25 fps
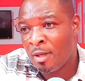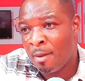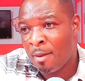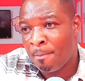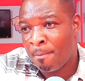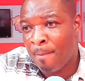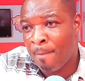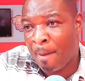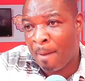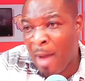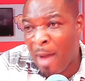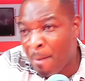
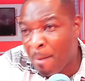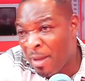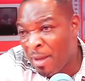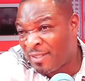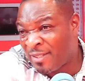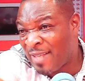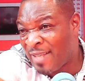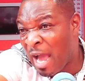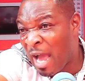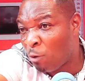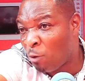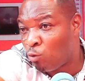My
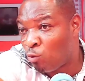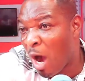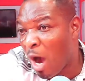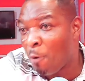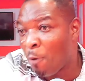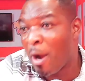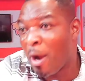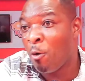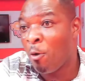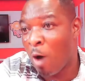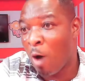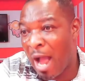babesian crowd
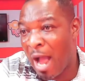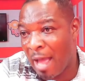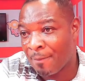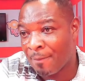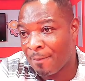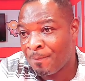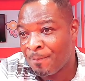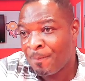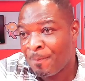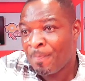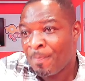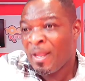way.
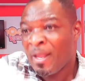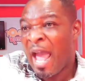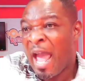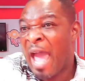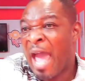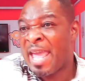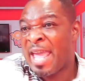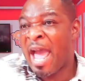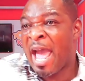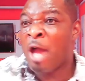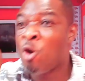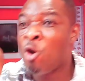I
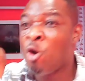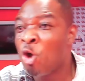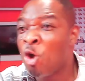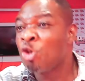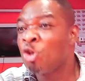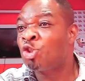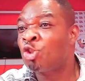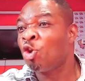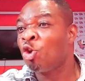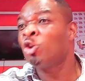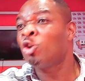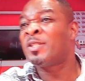
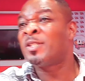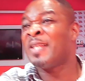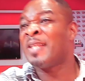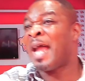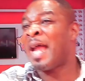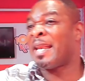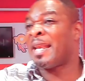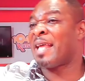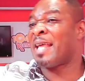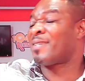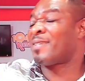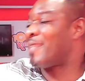announced soon
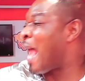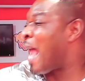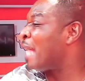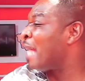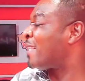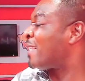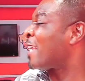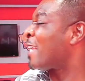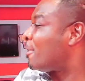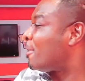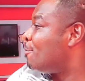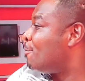that the
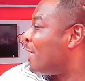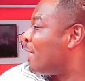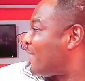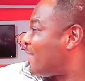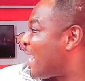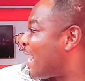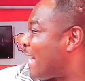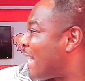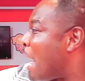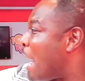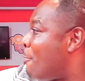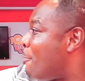slightest
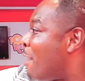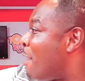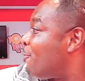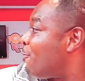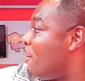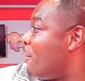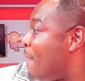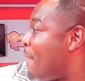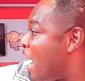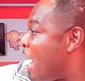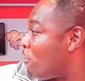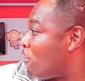mistake I
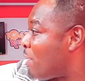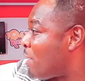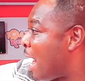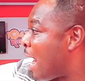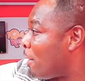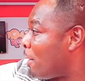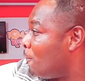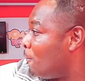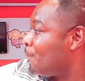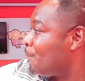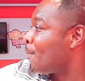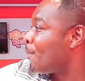referee bear
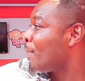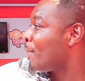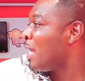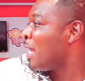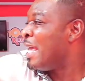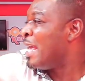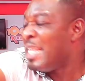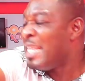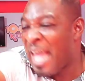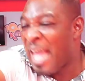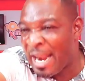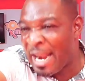crown.
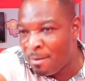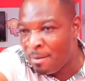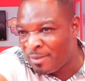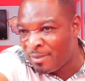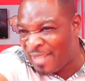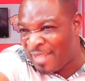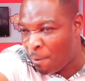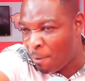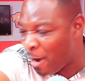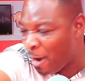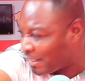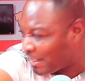ye nim
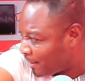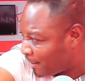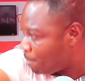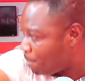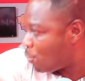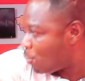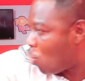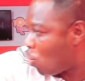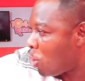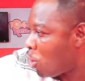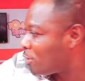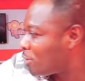sa wache
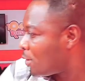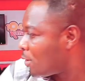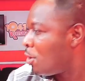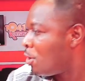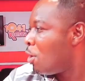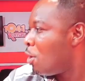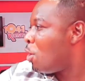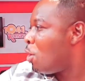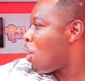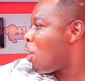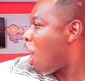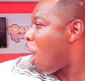because
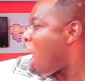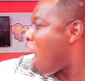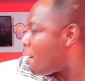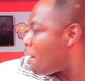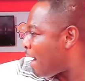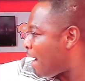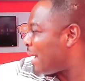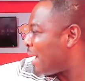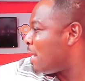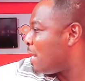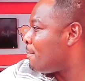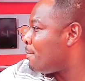
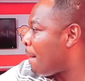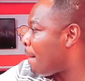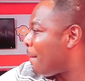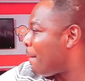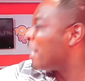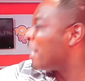already mama